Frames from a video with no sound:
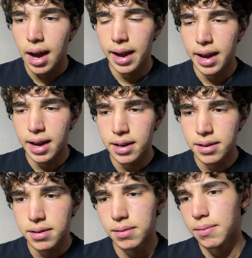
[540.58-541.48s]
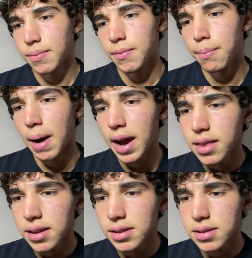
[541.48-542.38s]
And my
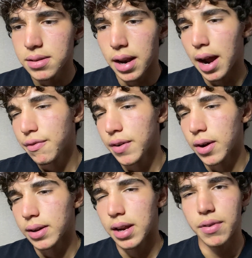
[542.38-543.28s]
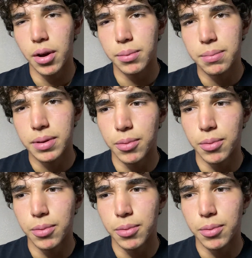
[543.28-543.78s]
things that I found kind of helped me be the